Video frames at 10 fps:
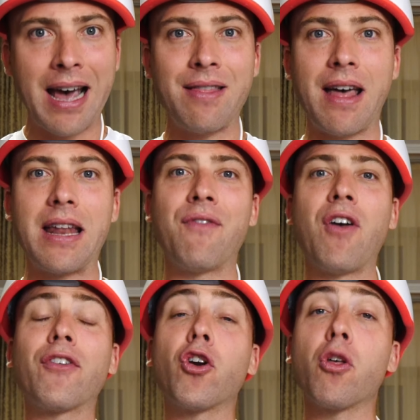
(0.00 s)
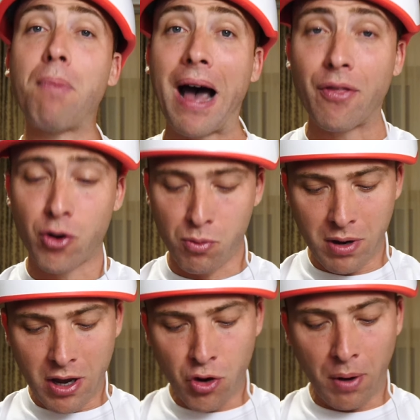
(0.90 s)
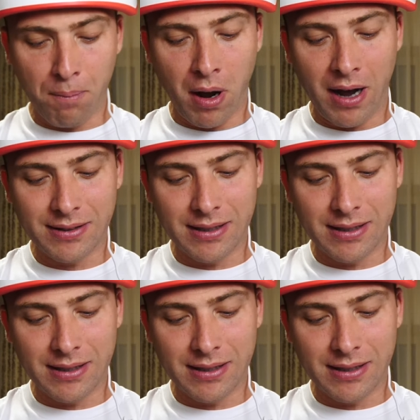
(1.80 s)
And then if you have to go to the bathroom, you can pause